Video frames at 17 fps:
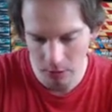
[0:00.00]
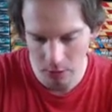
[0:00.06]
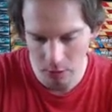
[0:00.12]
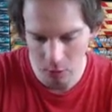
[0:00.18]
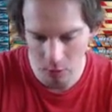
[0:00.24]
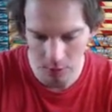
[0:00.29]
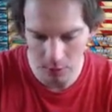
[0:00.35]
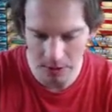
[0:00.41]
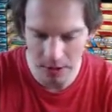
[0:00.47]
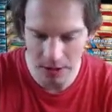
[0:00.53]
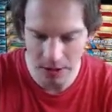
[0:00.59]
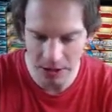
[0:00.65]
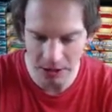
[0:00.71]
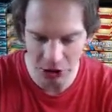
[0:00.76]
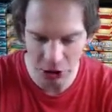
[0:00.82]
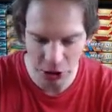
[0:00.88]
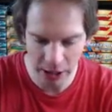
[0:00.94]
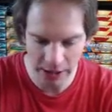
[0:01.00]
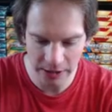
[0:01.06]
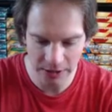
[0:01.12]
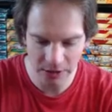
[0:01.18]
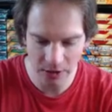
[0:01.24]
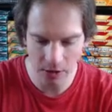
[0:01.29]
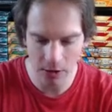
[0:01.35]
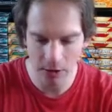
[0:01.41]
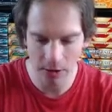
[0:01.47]
would be the chase
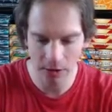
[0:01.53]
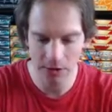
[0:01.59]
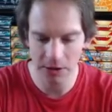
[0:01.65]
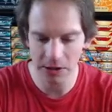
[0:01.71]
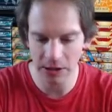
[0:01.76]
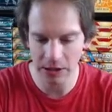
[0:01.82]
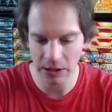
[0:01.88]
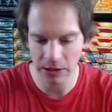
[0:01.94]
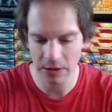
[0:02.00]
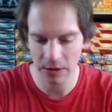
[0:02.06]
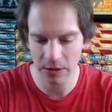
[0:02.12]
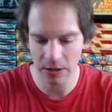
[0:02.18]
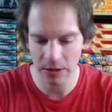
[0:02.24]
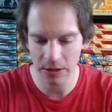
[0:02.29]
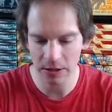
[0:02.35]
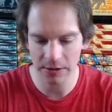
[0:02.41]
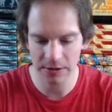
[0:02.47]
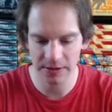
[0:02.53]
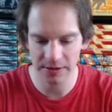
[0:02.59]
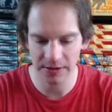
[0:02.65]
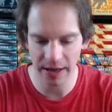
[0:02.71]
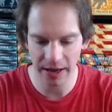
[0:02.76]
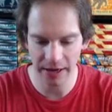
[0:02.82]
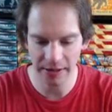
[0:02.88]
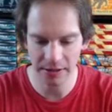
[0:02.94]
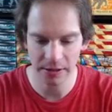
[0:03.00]
cards in the
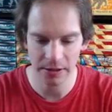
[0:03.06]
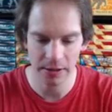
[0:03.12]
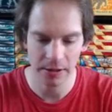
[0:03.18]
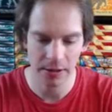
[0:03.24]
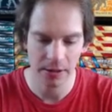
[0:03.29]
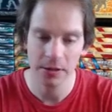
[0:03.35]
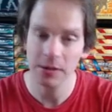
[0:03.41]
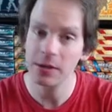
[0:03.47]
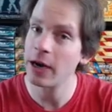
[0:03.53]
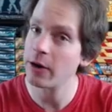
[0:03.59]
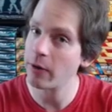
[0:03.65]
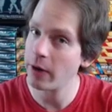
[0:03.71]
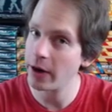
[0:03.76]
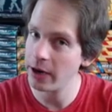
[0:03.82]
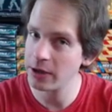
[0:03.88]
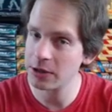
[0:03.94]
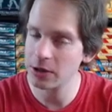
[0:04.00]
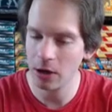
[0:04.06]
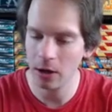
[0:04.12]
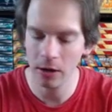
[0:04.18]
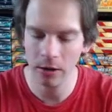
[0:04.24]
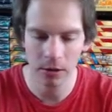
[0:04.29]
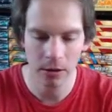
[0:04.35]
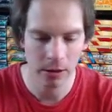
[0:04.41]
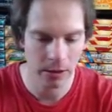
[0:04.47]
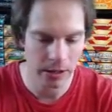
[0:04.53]
set. Tyranitar,
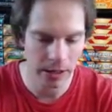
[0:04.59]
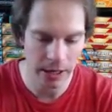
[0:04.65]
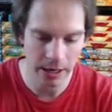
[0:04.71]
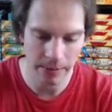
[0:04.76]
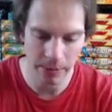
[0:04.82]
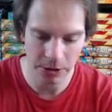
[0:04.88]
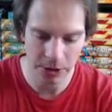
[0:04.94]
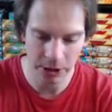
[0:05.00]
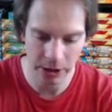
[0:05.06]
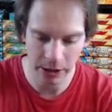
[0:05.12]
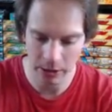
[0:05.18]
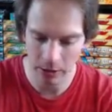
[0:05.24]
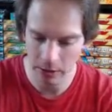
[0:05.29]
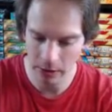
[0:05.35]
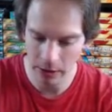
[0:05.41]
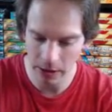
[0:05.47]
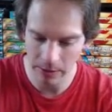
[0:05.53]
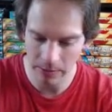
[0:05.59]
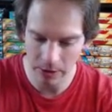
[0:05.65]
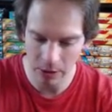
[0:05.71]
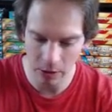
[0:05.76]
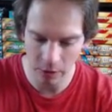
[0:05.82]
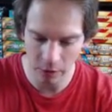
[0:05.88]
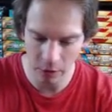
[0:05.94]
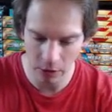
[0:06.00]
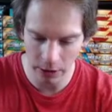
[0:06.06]
in particular, a
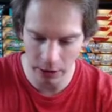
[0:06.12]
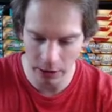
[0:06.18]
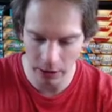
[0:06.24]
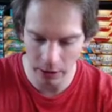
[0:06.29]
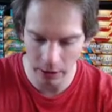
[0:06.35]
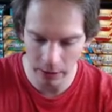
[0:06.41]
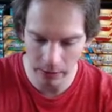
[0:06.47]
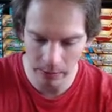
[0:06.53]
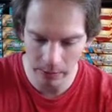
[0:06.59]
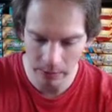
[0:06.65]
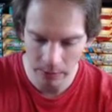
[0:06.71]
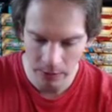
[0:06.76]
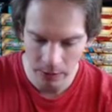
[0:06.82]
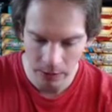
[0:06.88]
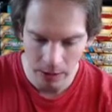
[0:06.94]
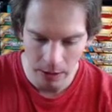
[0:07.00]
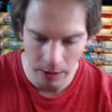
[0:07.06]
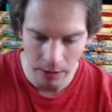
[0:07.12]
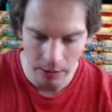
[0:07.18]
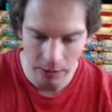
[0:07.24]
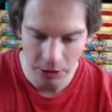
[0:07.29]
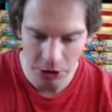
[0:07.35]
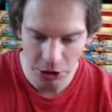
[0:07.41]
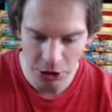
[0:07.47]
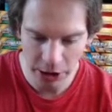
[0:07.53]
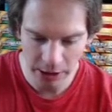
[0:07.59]
beautiful looking card.
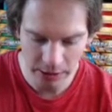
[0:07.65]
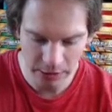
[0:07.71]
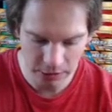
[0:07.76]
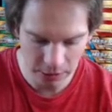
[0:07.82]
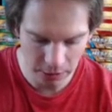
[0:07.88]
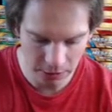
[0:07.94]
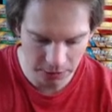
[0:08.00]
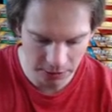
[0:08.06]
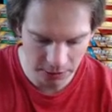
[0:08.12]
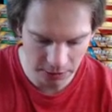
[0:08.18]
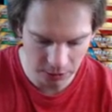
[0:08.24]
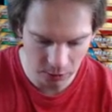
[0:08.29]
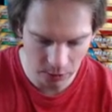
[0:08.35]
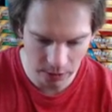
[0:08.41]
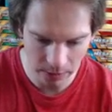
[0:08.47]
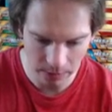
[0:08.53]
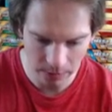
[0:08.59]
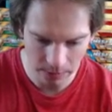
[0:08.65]
Shinx starts this one.